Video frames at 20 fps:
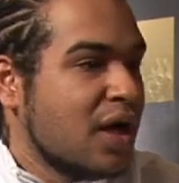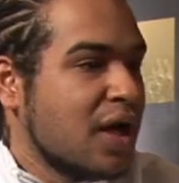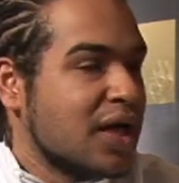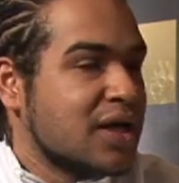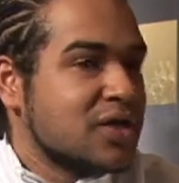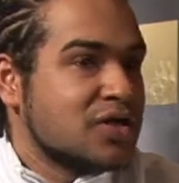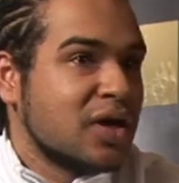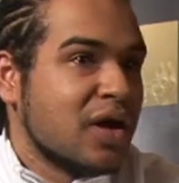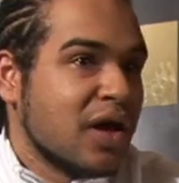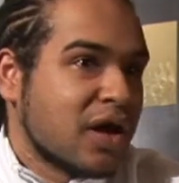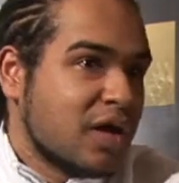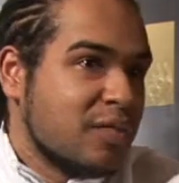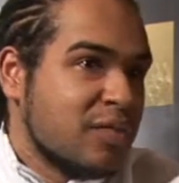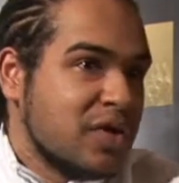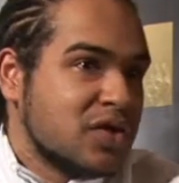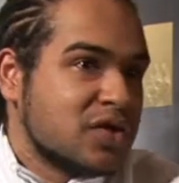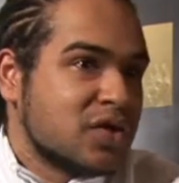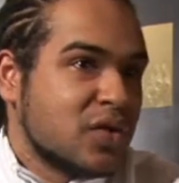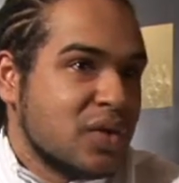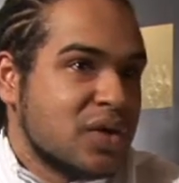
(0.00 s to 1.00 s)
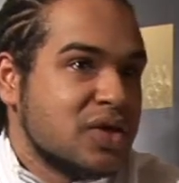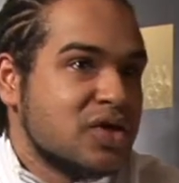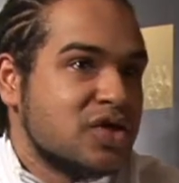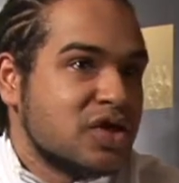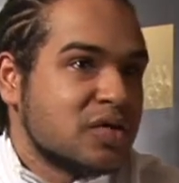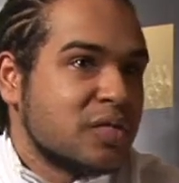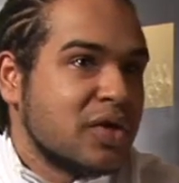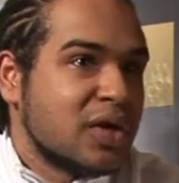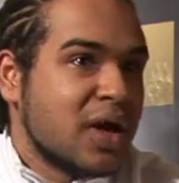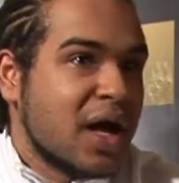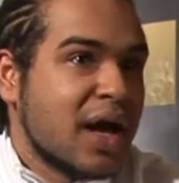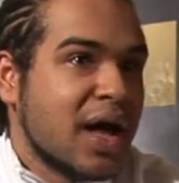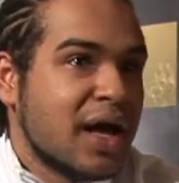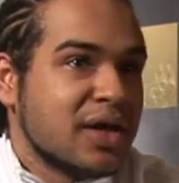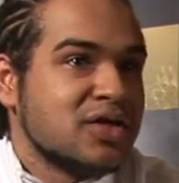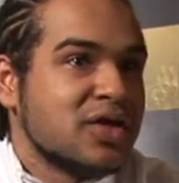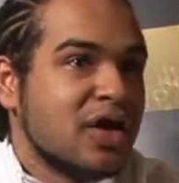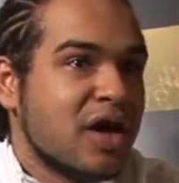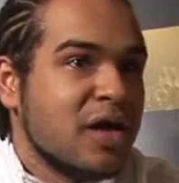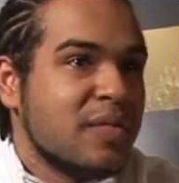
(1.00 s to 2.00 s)
into like a musical instrument at
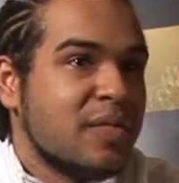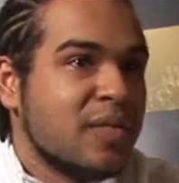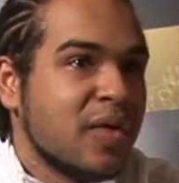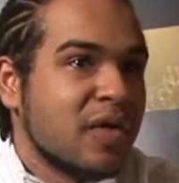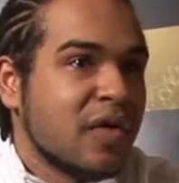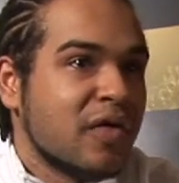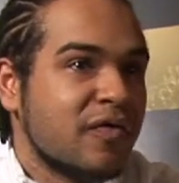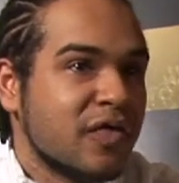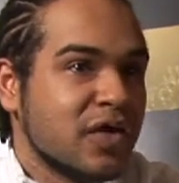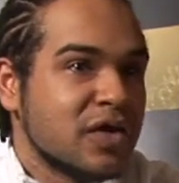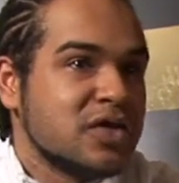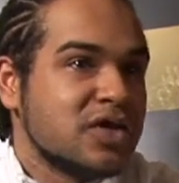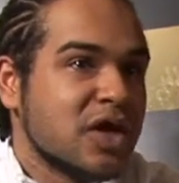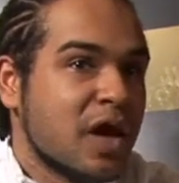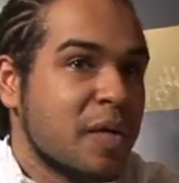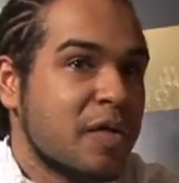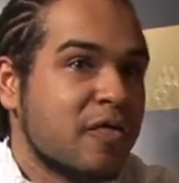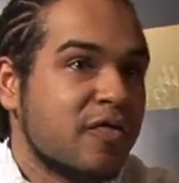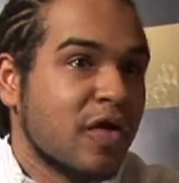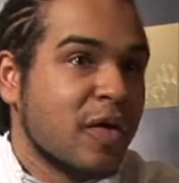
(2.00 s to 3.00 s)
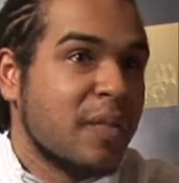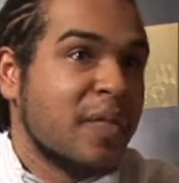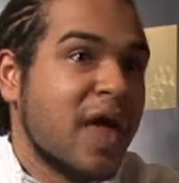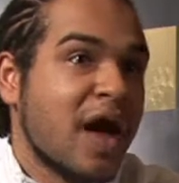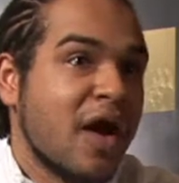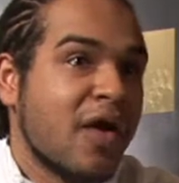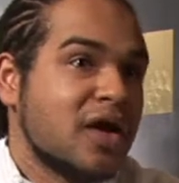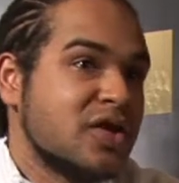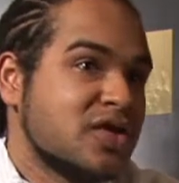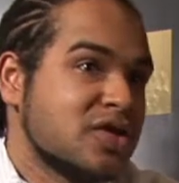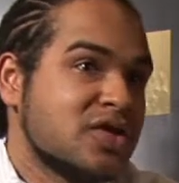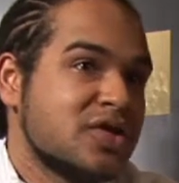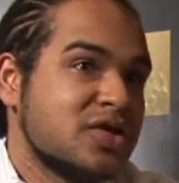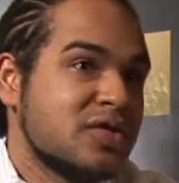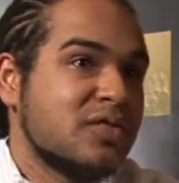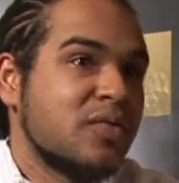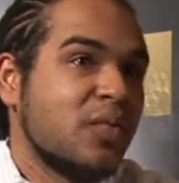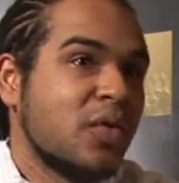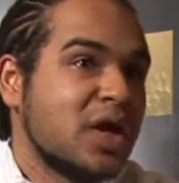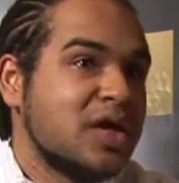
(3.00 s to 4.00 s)
that time, the first time. And from there, I just
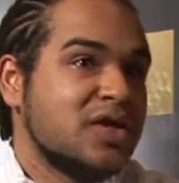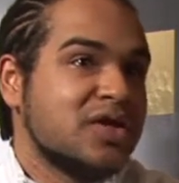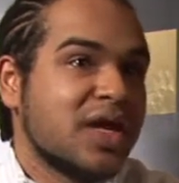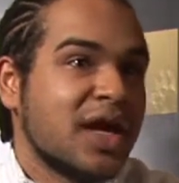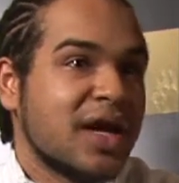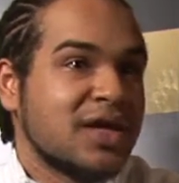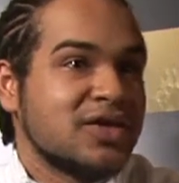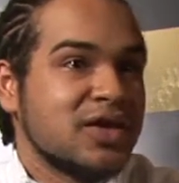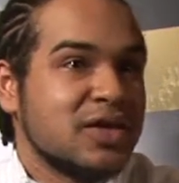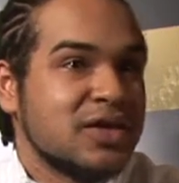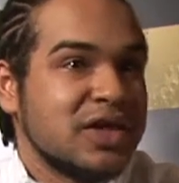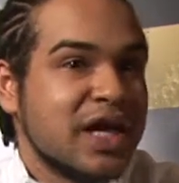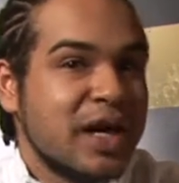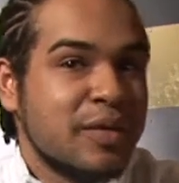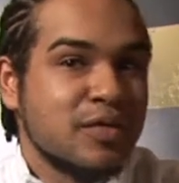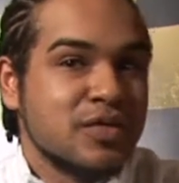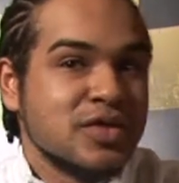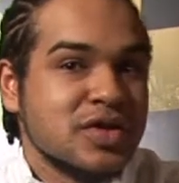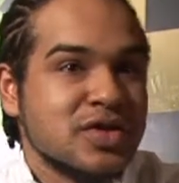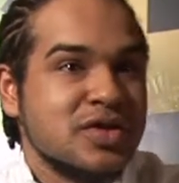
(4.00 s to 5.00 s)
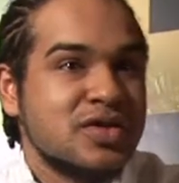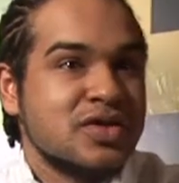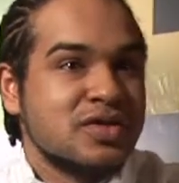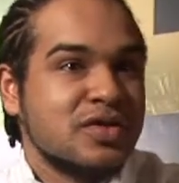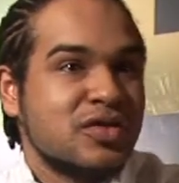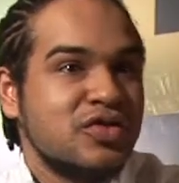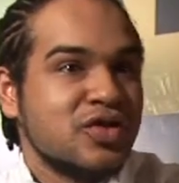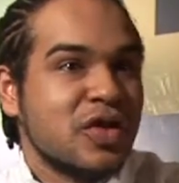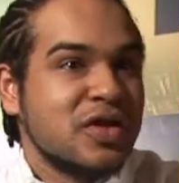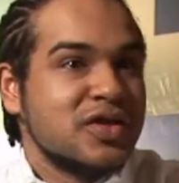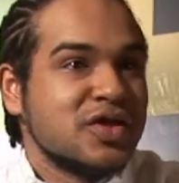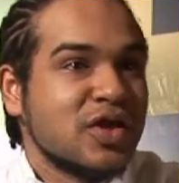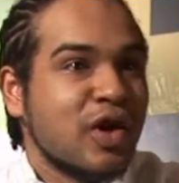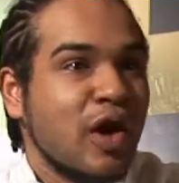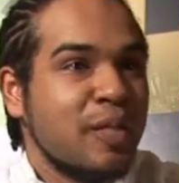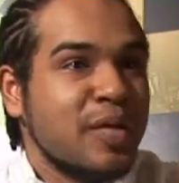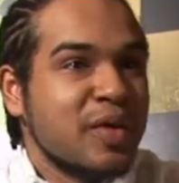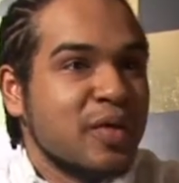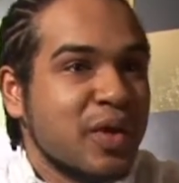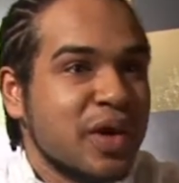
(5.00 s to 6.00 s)
wanted to get turntables and tried to
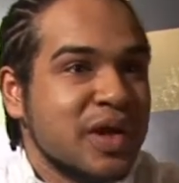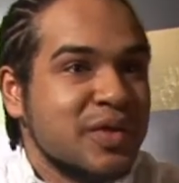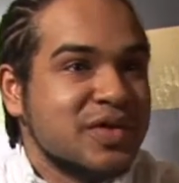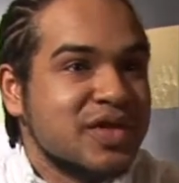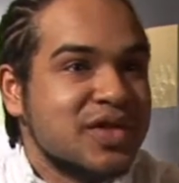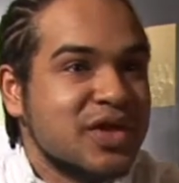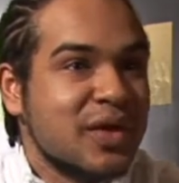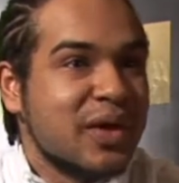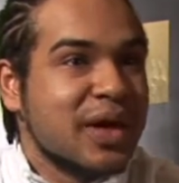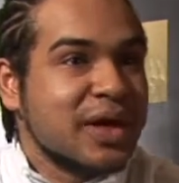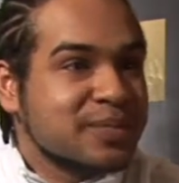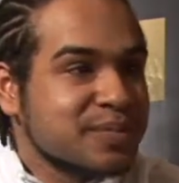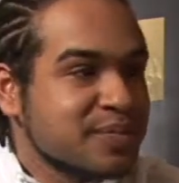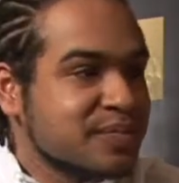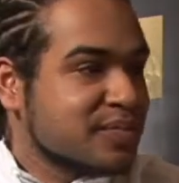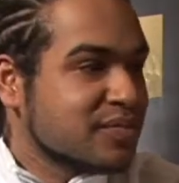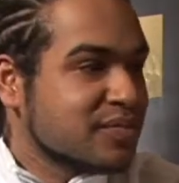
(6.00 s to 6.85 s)
copy what he was doing.